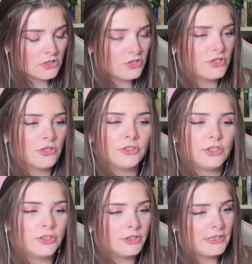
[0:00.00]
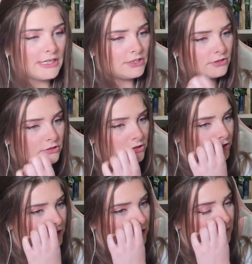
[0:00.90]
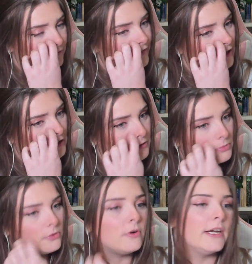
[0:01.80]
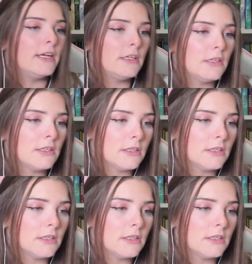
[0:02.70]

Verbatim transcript: So true, Tanjiro. Very good point.